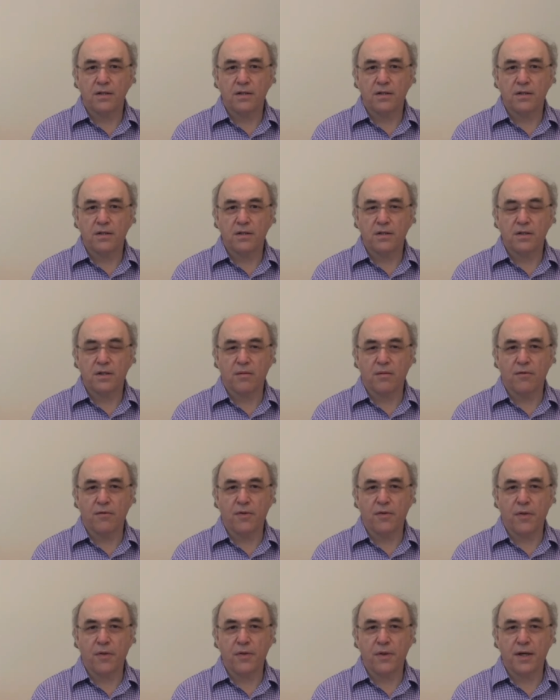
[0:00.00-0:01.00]
some of
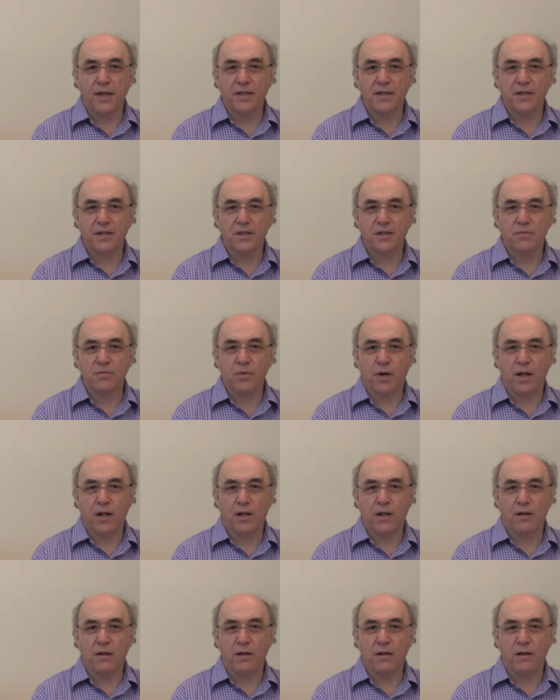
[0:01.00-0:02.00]
the things,
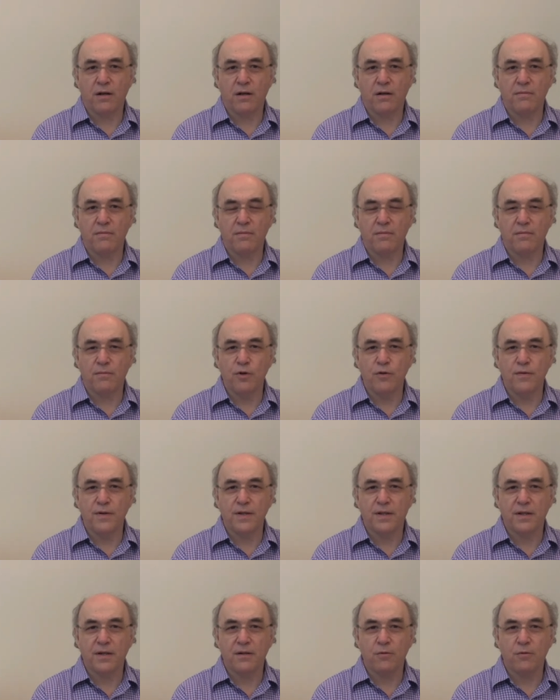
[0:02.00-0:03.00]
well, a movie
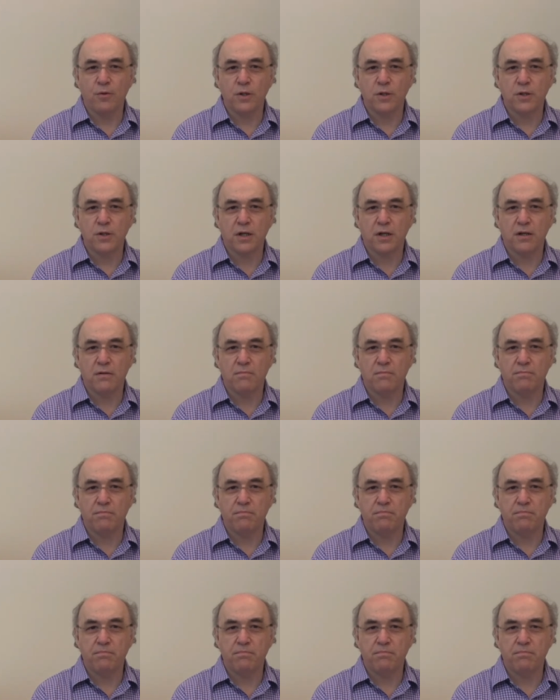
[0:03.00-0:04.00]
that was a
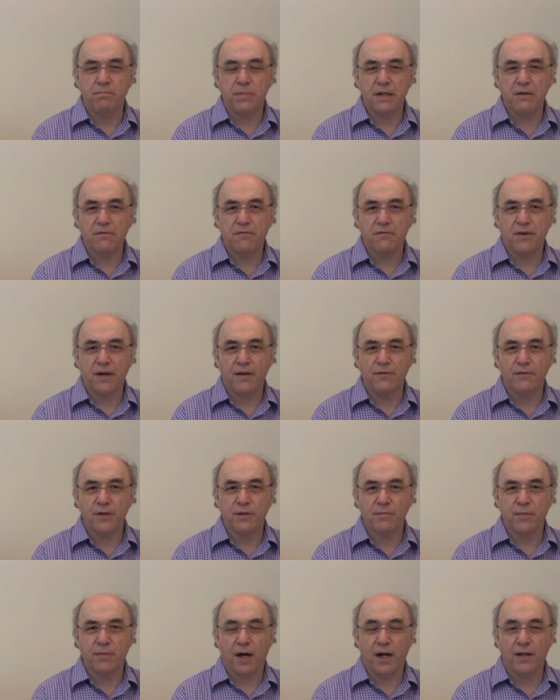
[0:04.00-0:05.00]
big favorite of
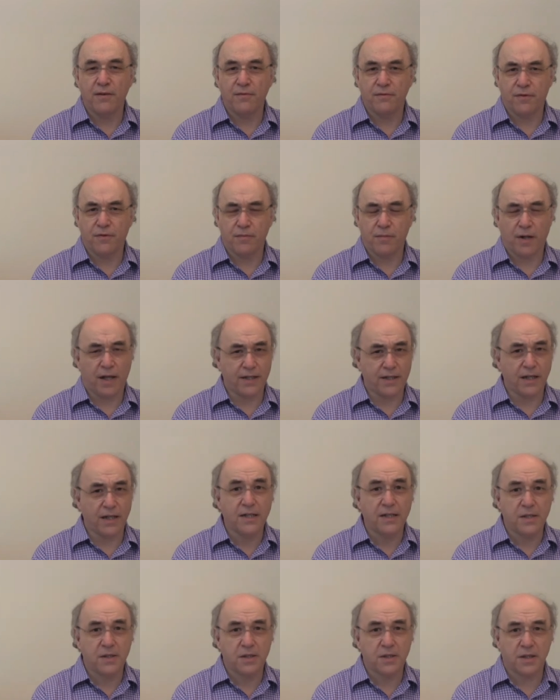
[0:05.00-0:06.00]
mine from like
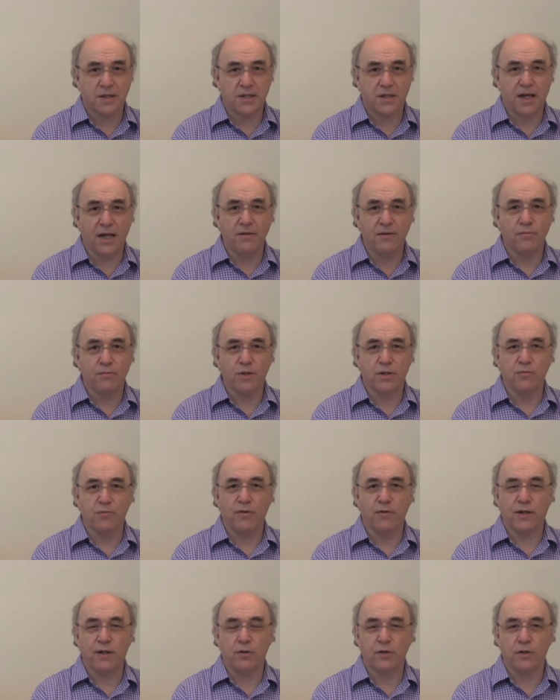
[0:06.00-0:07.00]
1968 was a
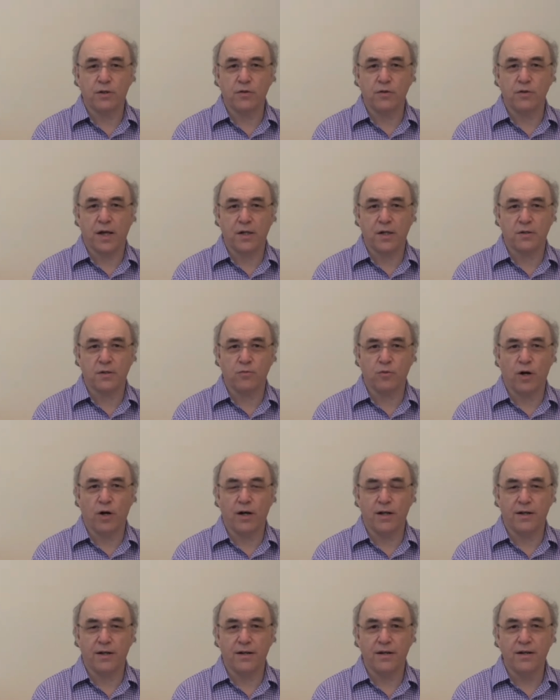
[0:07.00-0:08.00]
movie called
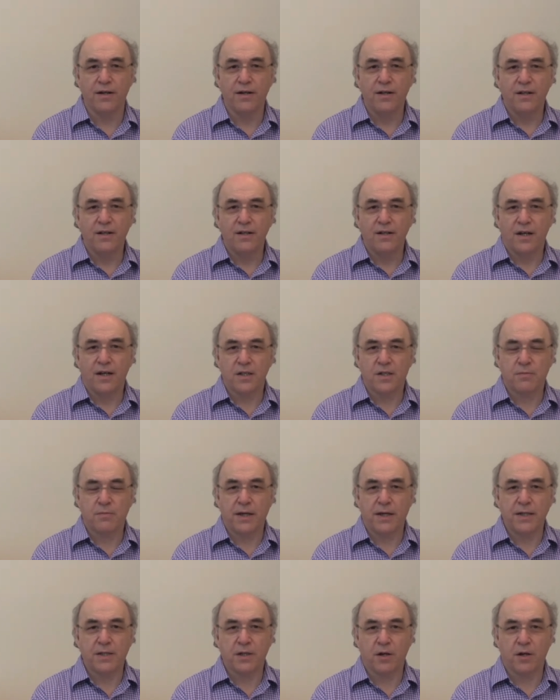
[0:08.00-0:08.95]
2001, A Space